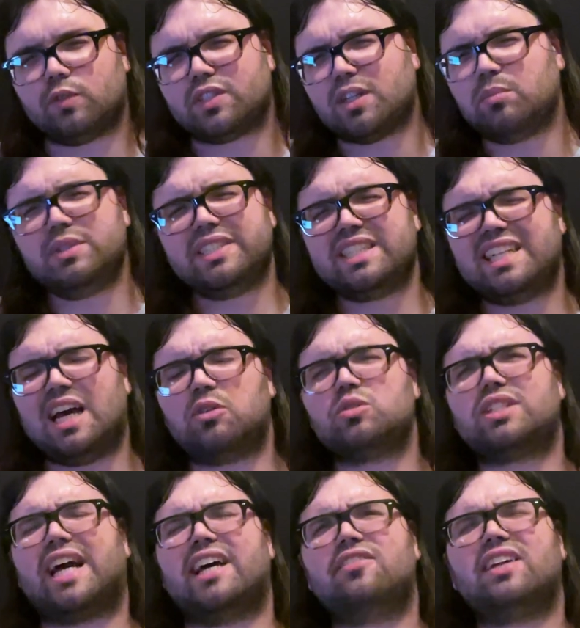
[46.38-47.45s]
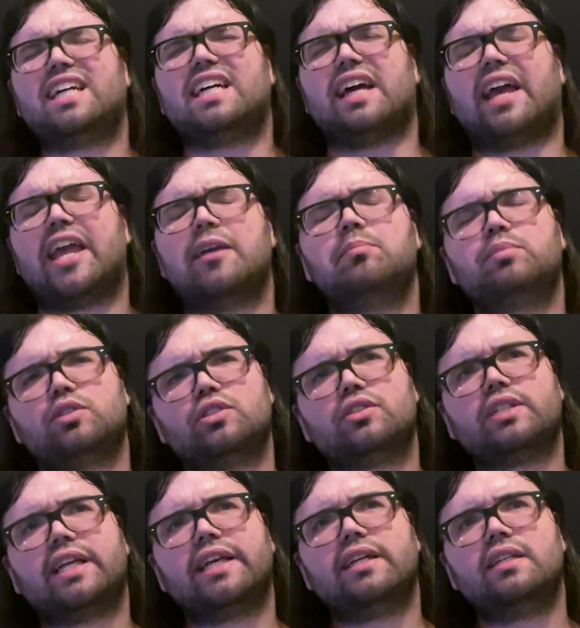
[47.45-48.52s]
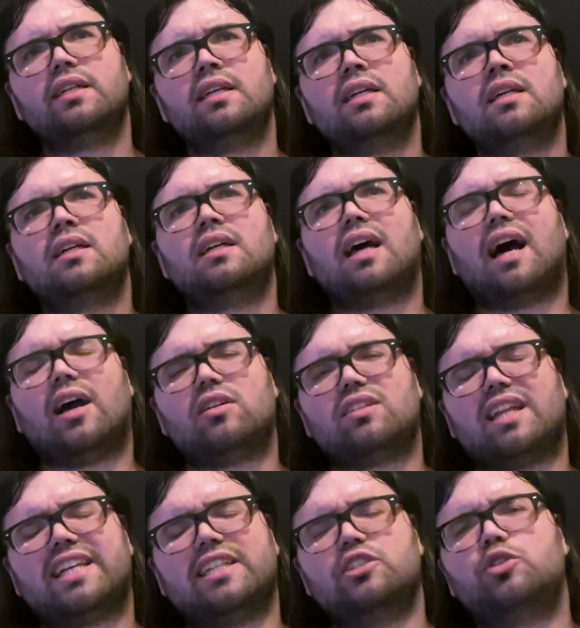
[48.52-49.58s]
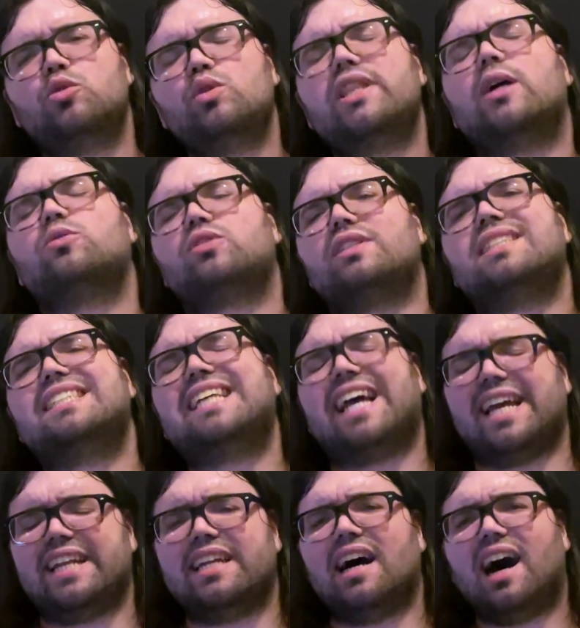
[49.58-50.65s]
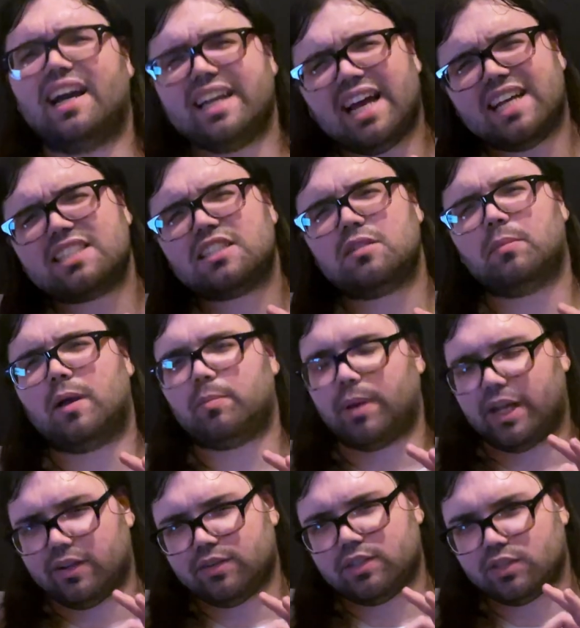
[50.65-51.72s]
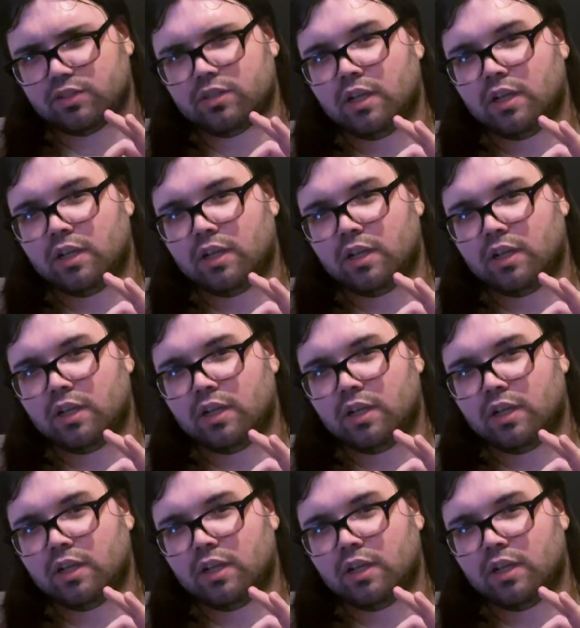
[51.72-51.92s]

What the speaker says: some reason, I was kind of like a hipster kid. Like in 2010, I asked my parents